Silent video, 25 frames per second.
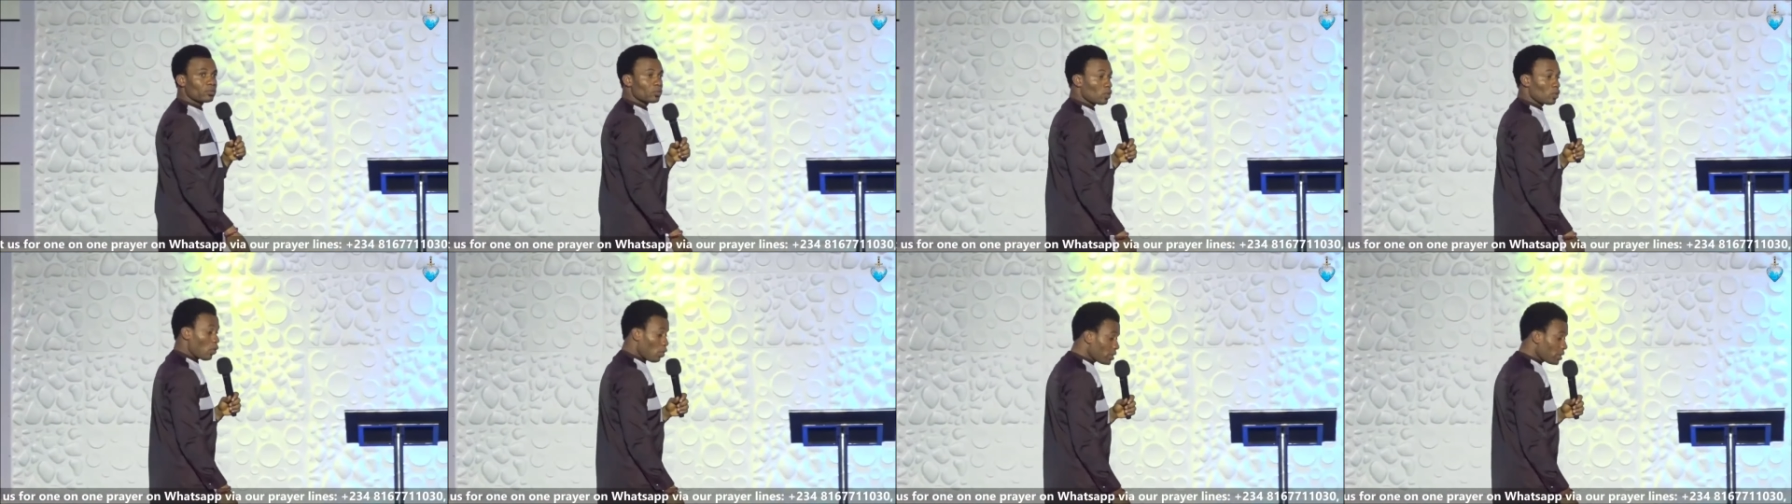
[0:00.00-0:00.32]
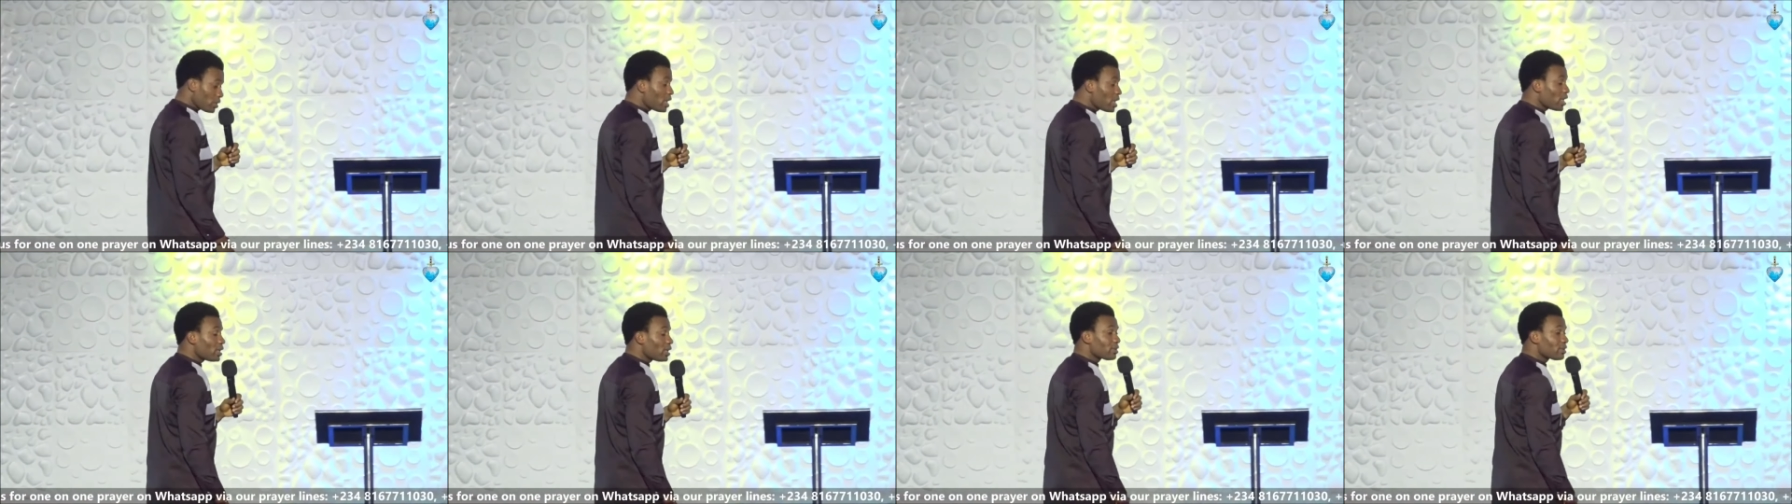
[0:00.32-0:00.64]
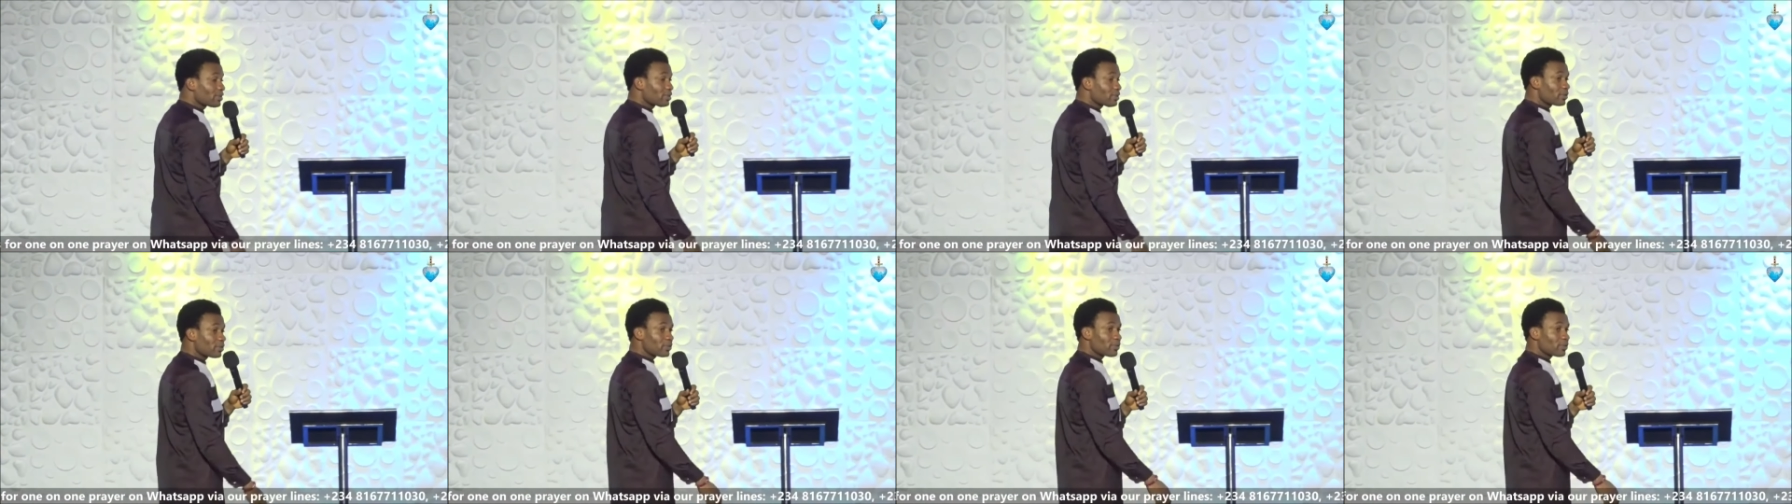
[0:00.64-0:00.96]
Oh
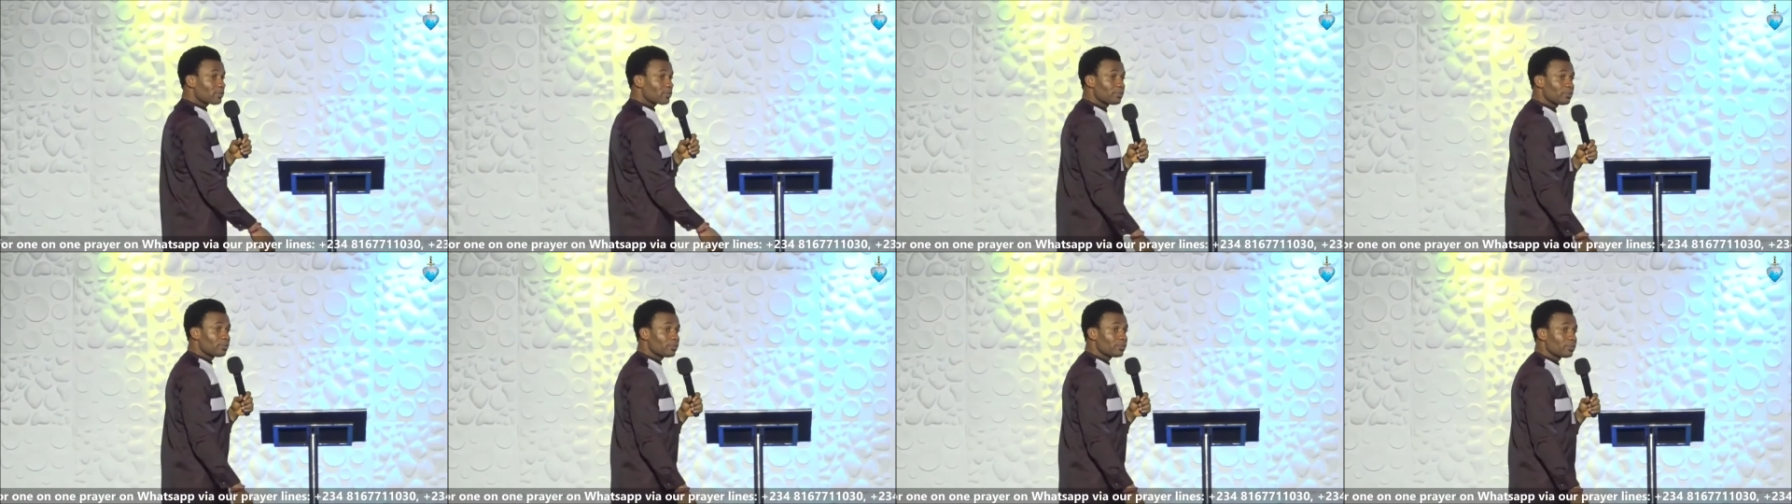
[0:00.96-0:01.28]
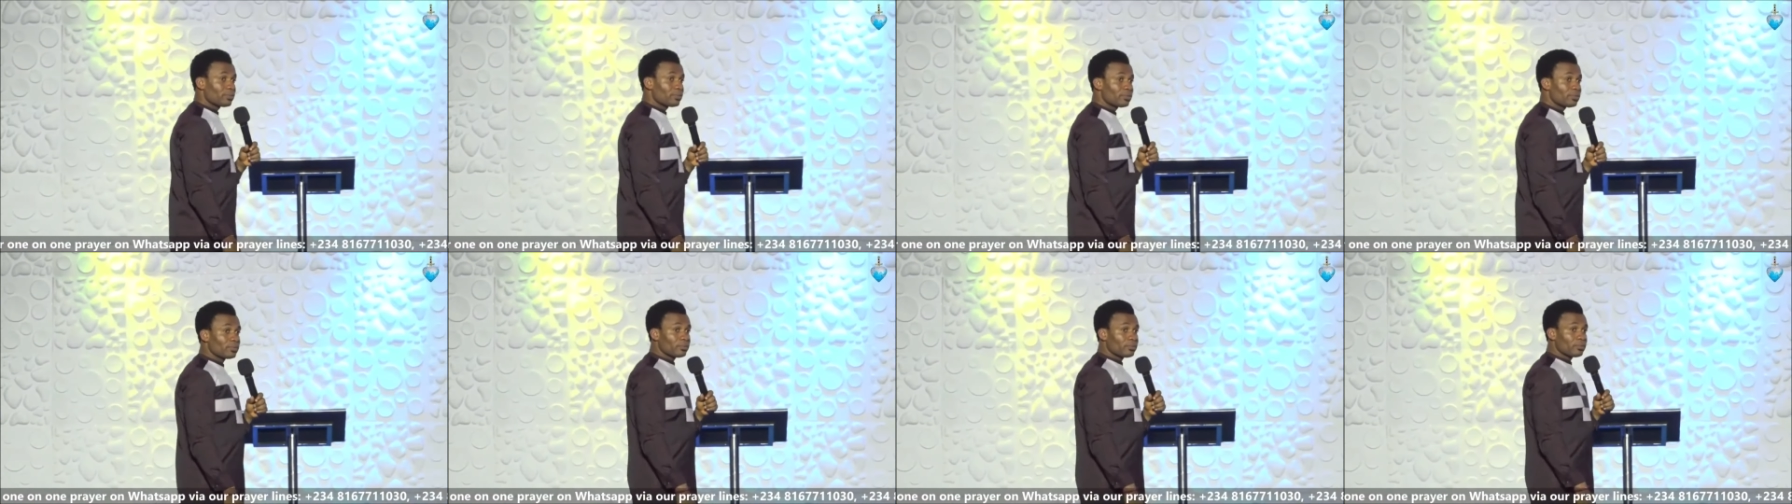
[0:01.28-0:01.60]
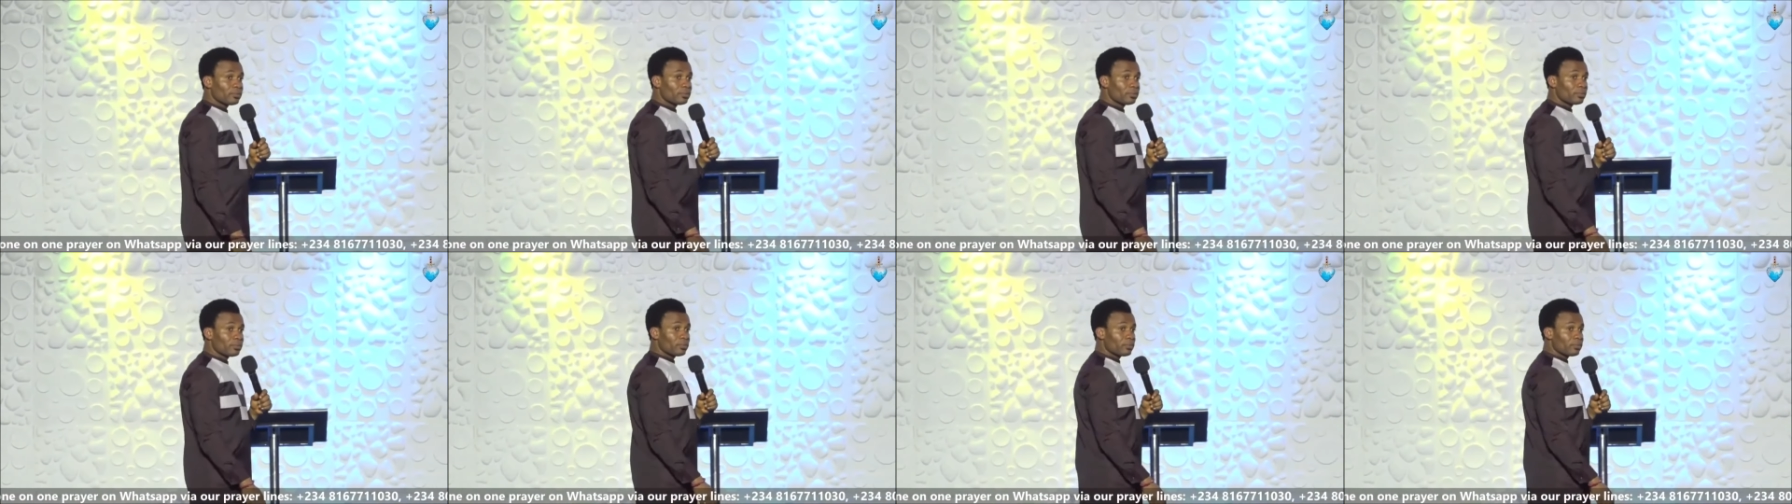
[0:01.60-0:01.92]
yes.
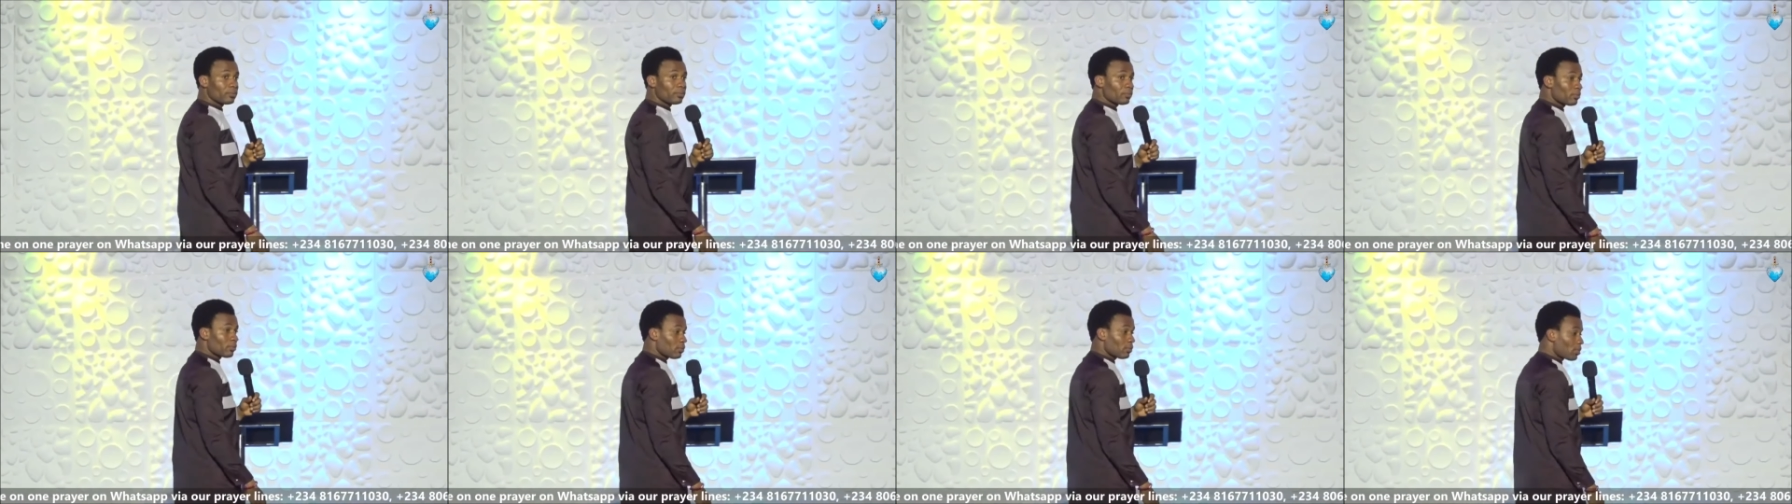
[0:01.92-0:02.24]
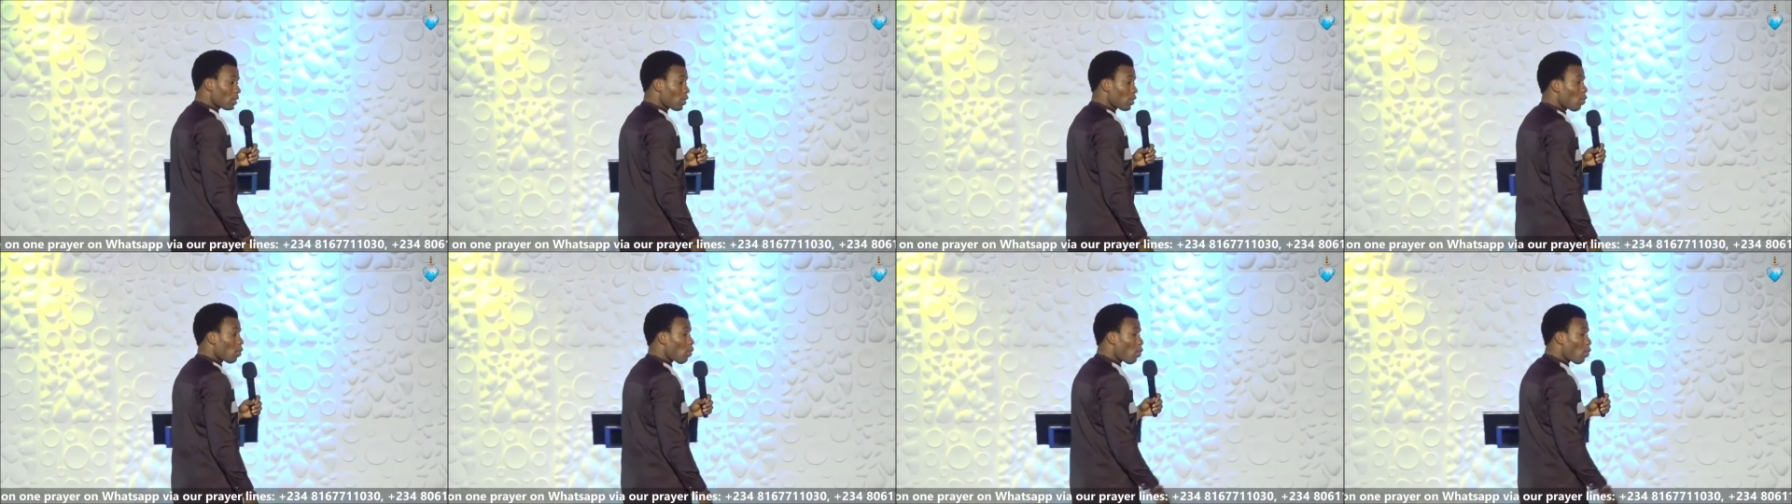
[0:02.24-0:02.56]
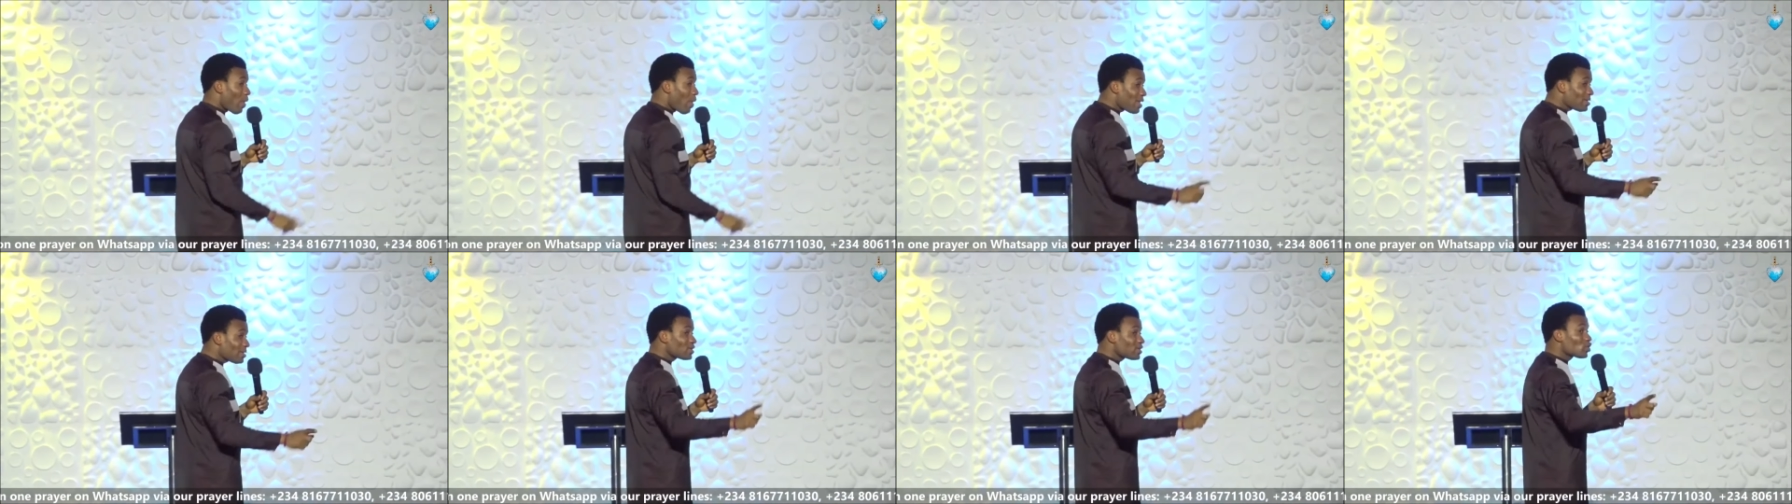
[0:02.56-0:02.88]

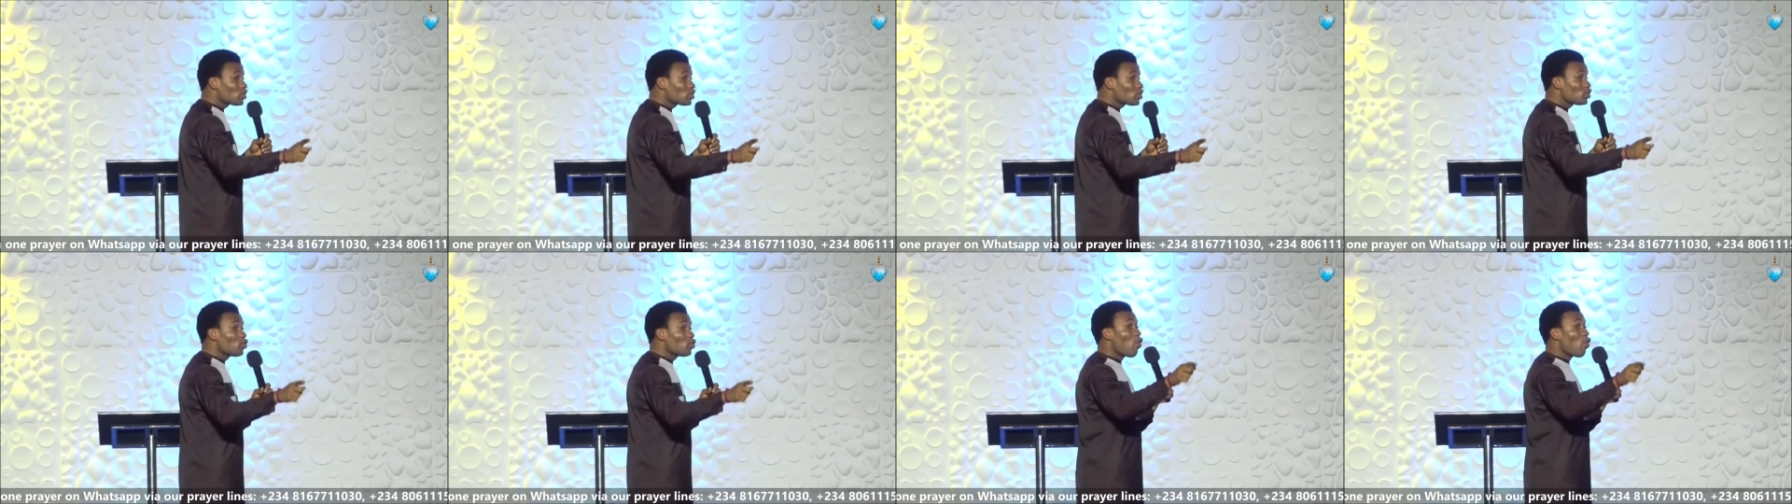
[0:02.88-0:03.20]
Once you